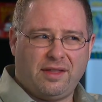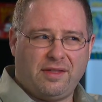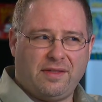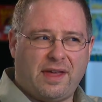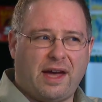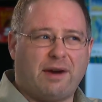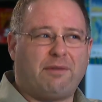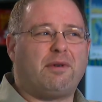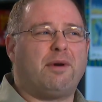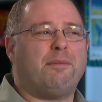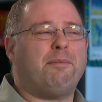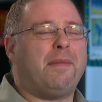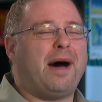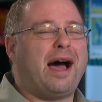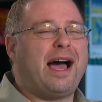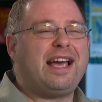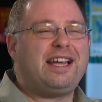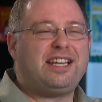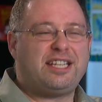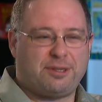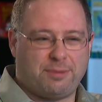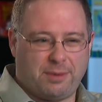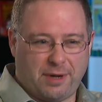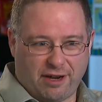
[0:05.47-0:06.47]
that
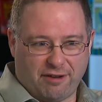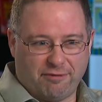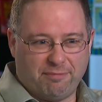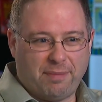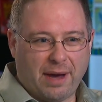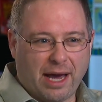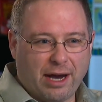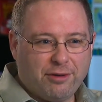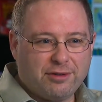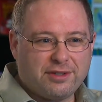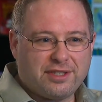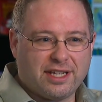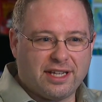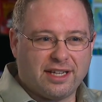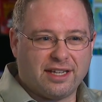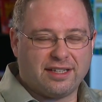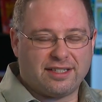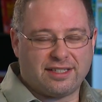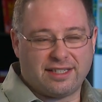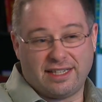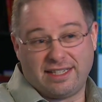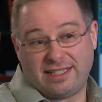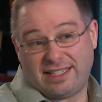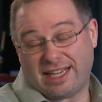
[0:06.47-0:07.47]
reminds me of bounty
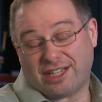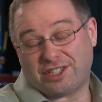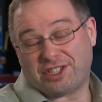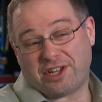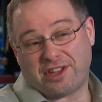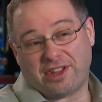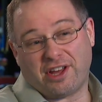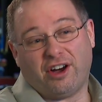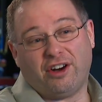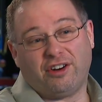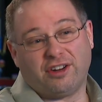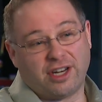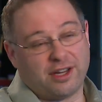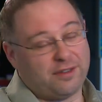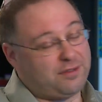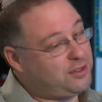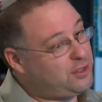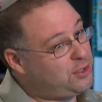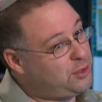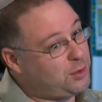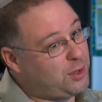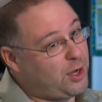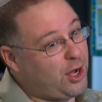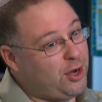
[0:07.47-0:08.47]
is, is actually the holiday of
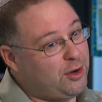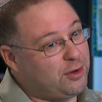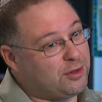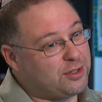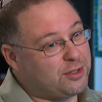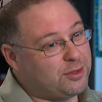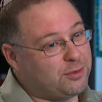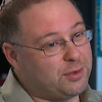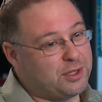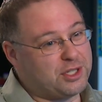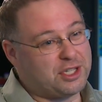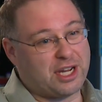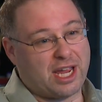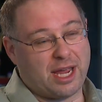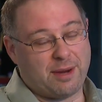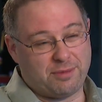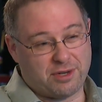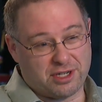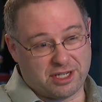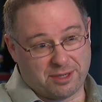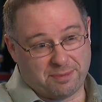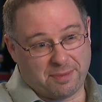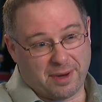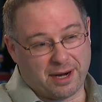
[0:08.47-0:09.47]
Sukkot, which came
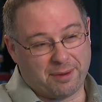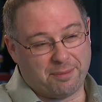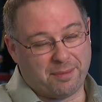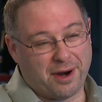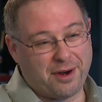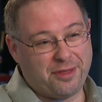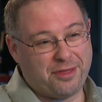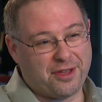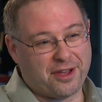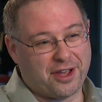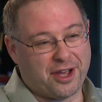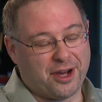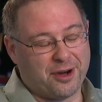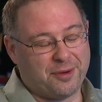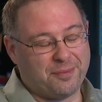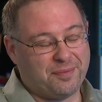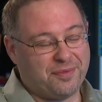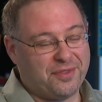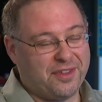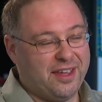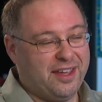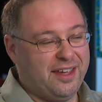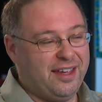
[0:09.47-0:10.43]
just about a month ago.